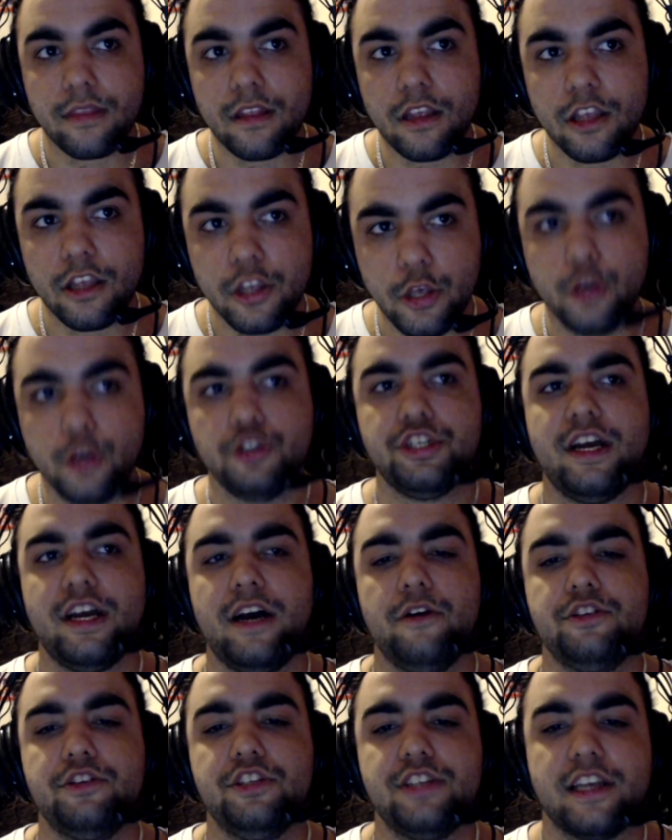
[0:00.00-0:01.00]
huge shout
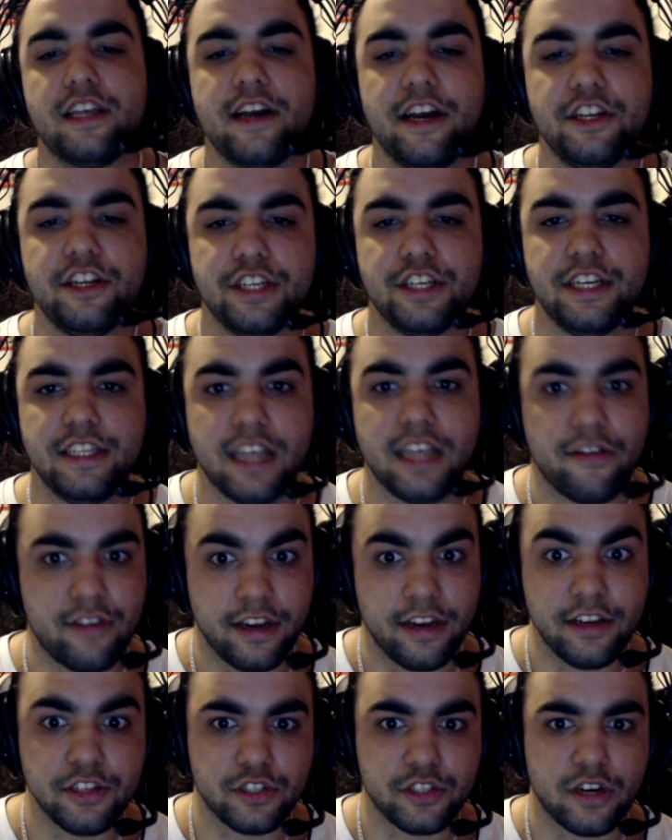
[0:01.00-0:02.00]
out to Sakaishi. He
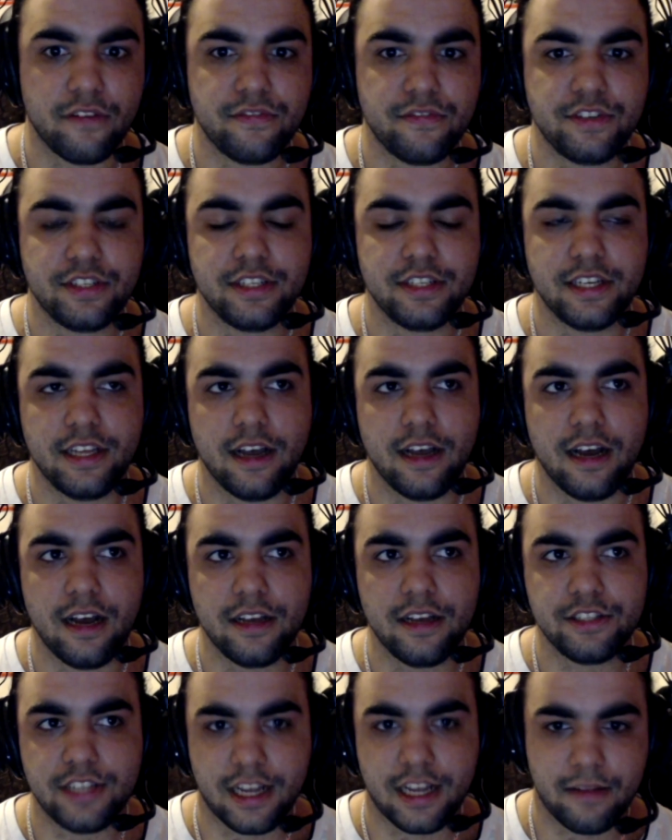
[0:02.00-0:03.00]
definitely deserved
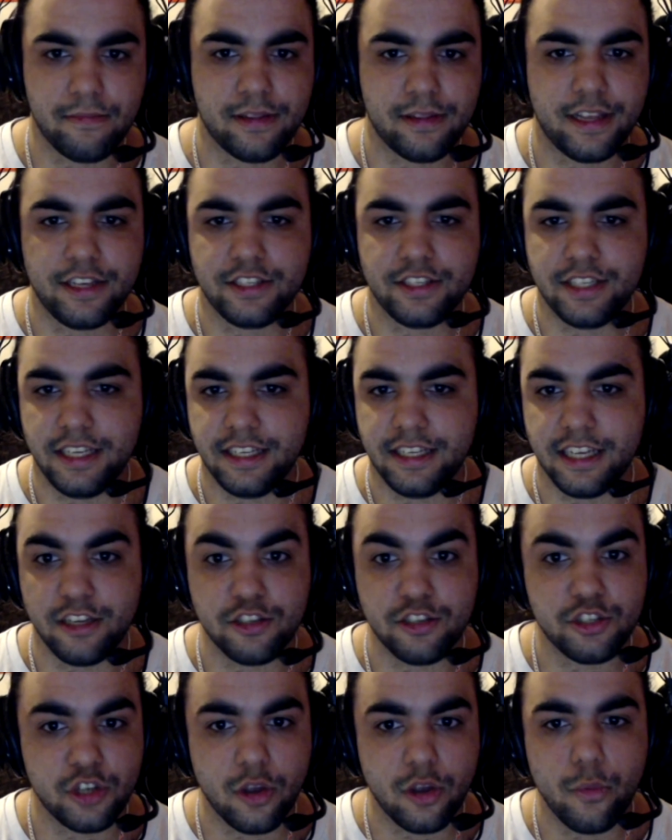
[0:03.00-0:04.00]
second place. He did
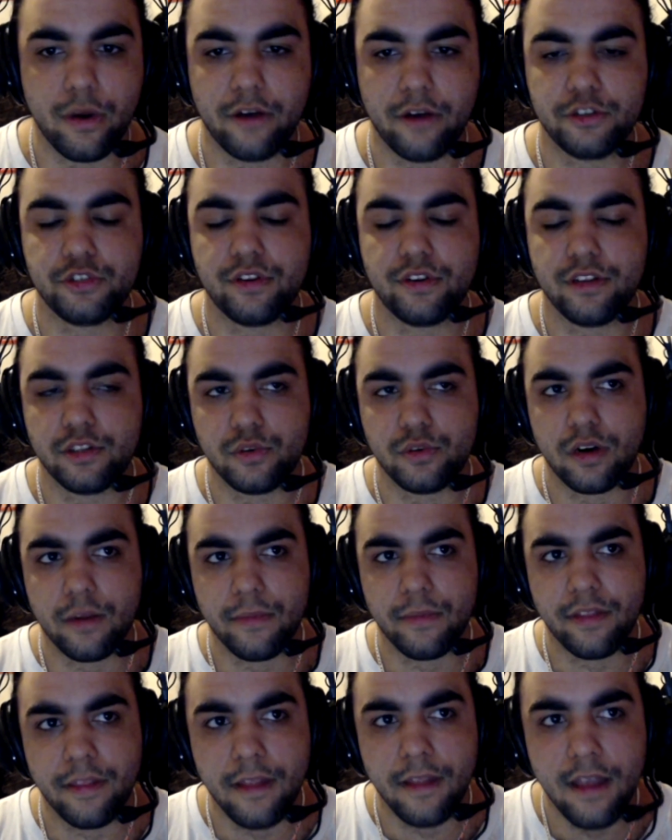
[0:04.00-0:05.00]
so well during the
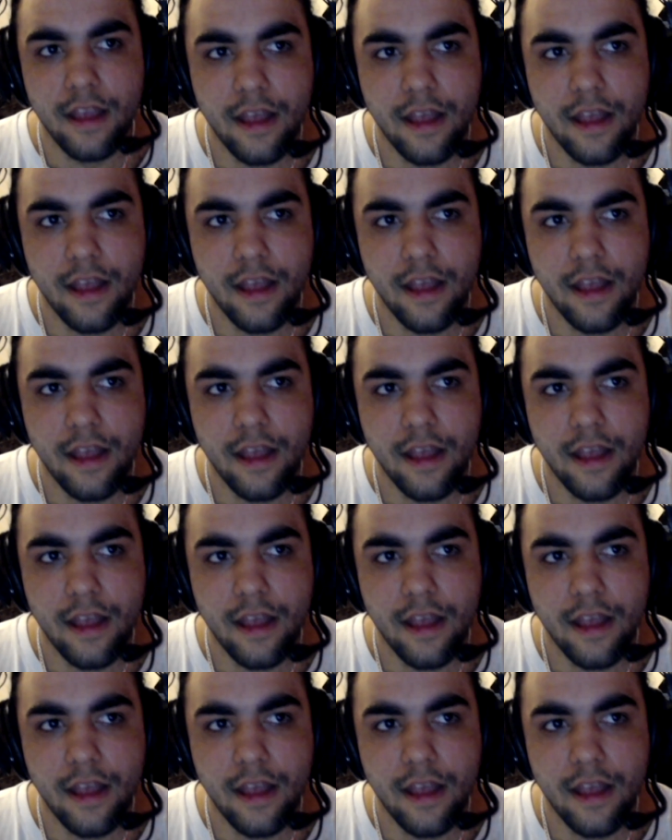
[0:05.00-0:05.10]
tournament.